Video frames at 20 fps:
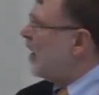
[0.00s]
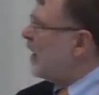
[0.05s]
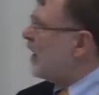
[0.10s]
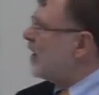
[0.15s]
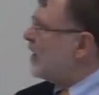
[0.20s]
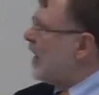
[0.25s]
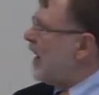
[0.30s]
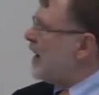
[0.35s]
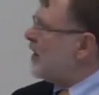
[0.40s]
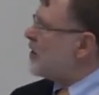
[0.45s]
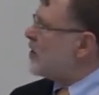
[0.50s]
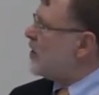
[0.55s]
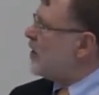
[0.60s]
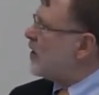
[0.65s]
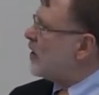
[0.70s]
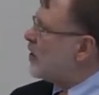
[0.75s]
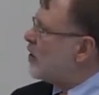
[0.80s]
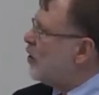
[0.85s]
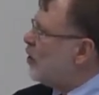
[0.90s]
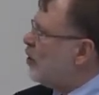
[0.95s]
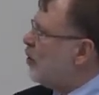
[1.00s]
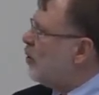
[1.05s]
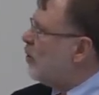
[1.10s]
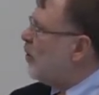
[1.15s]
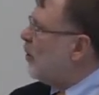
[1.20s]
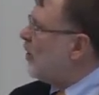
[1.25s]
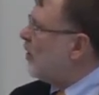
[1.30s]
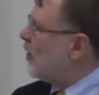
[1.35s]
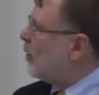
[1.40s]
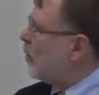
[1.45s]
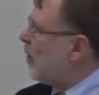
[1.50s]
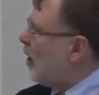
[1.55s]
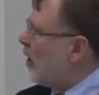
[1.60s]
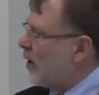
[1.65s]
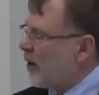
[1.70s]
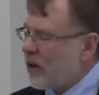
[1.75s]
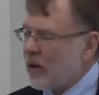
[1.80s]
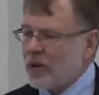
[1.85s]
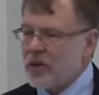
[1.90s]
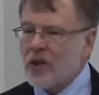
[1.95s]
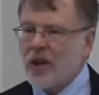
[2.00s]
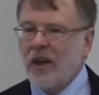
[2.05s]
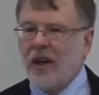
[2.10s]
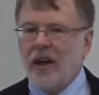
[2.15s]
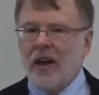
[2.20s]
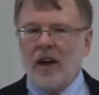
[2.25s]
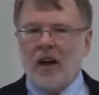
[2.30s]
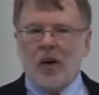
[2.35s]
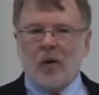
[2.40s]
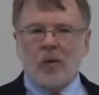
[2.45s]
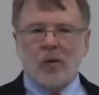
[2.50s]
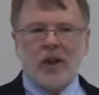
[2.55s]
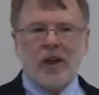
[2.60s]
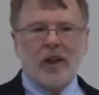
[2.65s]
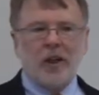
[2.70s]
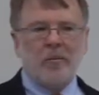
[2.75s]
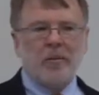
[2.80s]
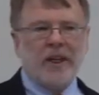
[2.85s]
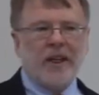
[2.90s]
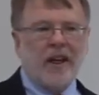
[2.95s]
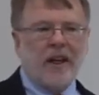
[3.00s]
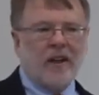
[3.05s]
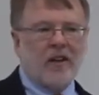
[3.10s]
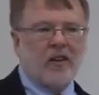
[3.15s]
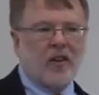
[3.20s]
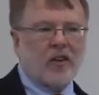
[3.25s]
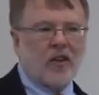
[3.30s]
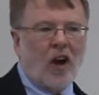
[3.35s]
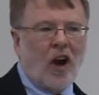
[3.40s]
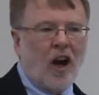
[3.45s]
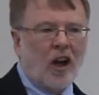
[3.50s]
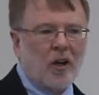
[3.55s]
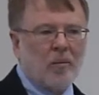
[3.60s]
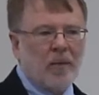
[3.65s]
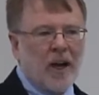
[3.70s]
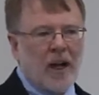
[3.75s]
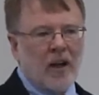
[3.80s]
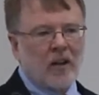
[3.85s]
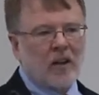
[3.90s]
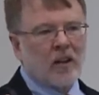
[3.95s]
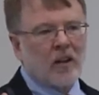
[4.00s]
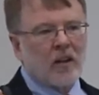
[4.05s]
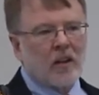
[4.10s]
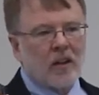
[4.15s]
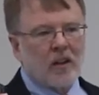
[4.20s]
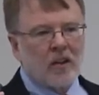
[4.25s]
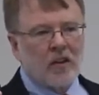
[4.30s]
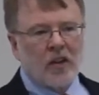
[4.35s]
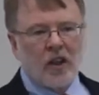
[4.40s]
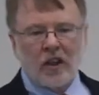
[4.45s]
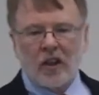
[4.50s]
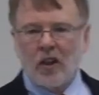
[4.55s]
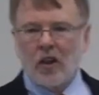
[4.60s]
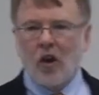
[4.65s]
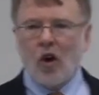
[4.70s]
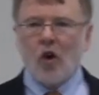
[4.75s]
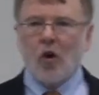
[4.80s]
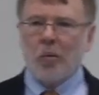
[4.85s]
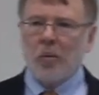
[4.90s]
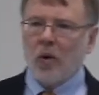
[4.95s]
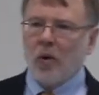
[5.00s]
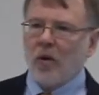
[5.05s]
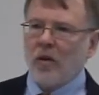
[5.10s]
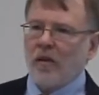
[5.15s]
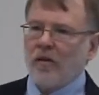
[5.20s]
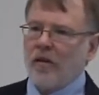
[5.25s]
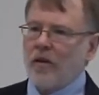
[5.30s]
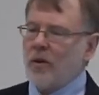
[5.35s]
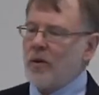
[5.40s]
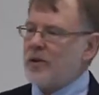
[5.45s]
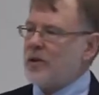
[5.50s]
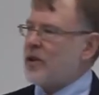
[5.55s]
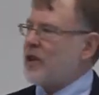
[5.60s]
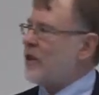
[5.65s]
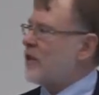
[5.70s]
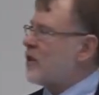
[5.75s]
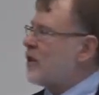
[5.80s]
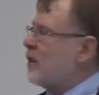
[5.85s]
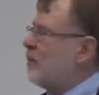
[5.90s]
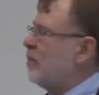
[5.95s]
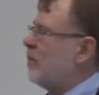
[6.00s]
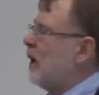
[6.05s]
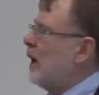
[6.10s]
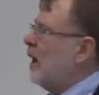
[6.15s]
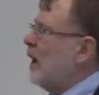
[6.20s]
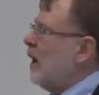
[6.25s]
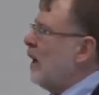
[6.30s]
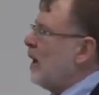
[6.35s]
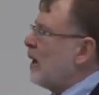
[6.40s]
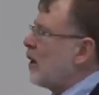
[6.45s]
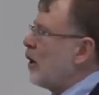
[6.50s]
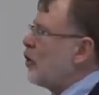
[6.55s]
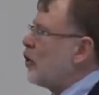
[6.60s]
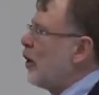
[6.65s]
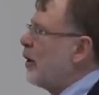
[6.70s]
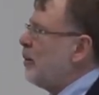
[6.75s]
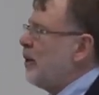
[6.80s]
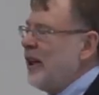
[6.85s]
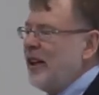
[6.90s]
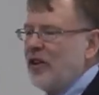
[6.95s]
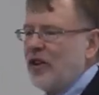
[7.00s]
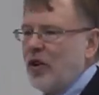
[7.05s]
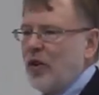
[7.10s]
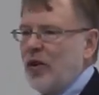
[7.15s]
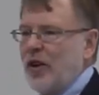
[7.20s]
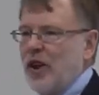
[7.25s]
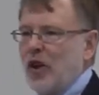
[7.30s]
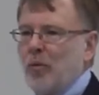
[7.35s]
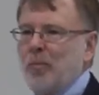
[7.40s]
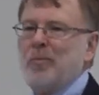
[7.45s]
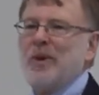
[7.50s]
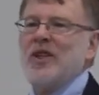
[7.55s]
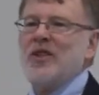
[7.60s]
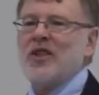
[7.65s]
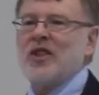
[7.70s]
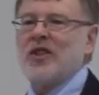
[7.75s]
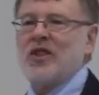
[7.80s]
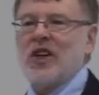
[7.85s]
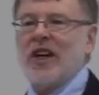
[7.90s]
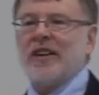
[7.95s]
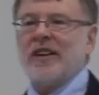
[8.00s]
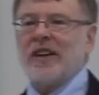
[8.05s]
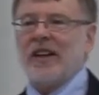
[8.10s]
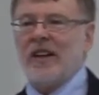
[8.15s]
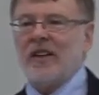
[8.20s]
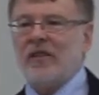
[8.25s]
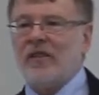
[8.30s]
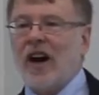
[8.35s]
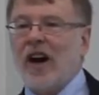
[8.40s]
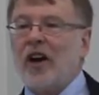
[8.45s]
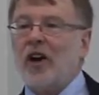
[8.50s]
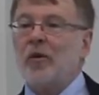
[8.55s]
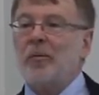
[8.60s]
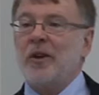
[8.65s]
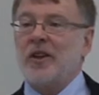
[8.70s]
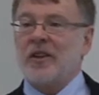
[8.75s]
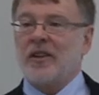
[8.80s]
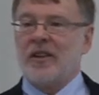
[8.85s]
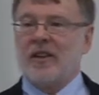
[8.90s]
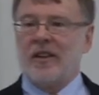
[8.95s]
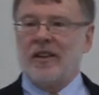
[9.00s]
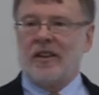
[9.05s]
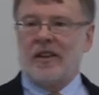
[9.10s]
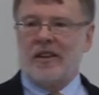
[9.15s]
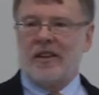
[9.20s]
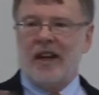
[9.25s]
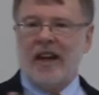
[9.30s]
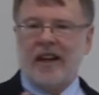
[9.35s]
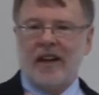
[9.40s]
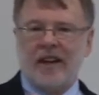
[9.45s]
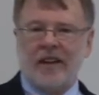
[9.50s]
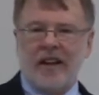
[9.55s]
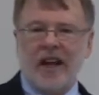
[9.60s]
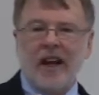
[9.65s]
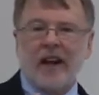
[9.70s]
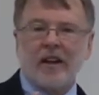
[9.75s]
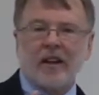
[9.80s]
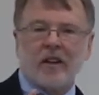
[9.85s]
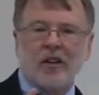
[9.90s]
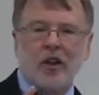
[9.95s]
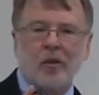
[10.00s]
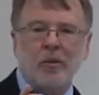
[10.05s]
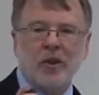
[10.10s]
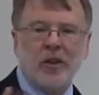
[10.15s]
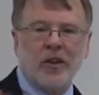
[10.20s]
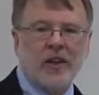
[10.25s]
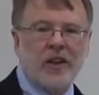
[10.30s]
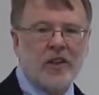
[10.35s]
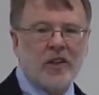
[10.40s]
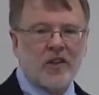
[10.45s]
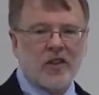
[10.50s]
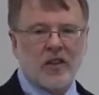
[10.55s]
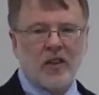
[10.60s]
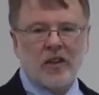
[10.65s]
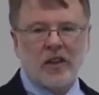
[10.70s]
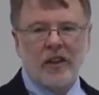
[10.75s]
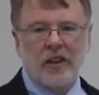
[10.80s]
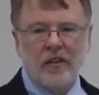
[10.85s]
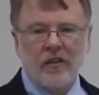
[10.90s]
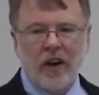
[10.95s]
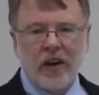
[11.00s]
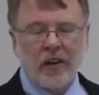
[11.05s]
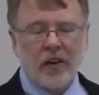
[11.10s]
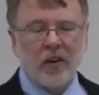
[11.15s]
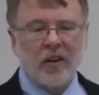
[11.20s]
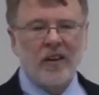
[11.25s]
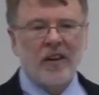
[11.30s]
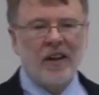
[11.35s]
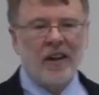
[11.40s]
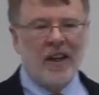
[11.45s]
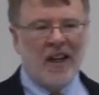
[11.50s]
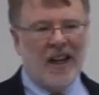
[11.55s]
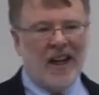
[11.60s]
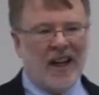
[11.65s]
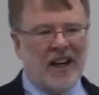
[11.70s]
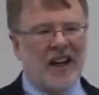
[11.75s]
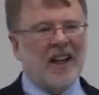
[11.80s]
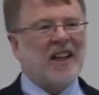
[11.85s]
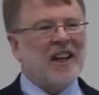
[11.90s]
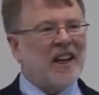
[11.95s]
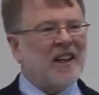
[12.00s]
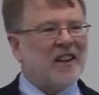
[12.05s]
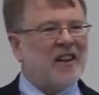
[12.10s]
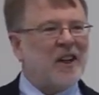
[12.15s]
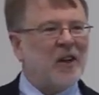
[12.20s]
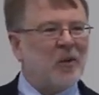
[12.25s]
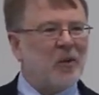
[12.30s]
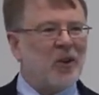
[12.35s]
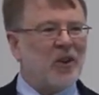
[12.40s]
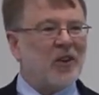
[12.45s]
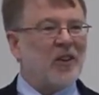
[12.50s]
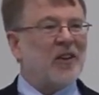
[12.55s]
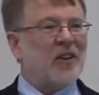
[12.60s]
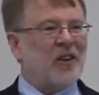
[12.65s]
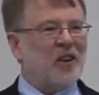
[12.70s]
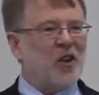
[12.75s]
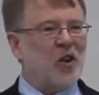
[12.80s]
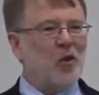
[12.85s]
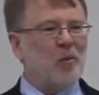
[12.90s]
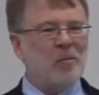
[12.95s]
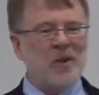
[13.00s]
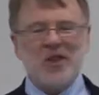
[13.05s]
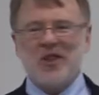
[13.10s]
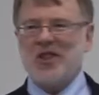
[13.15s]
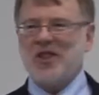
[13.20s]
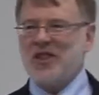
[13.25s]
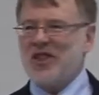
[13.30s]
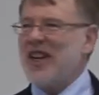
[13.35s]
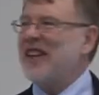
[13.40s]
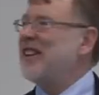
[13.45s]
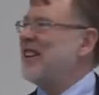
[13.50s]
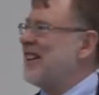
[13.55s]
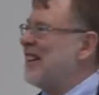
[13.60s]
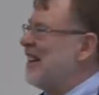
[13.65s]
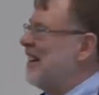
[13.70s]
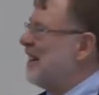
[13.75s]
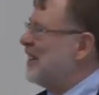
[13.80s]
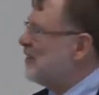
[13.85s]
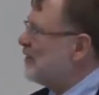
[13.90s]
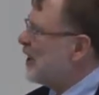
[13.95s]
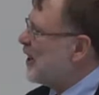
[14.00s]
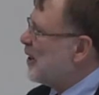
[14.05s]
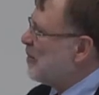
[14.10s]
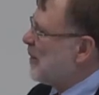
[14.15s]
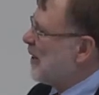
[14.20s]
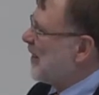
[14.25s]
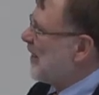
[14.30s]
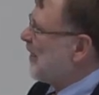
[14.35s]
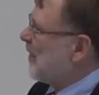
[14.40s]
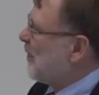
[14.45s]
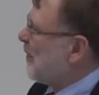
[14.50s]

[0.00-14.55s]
in Lancet, the two articles, really begin to talk about the global food system contributing to the obesogenic environment that communities live under. And I like that word, the obesogenic environment.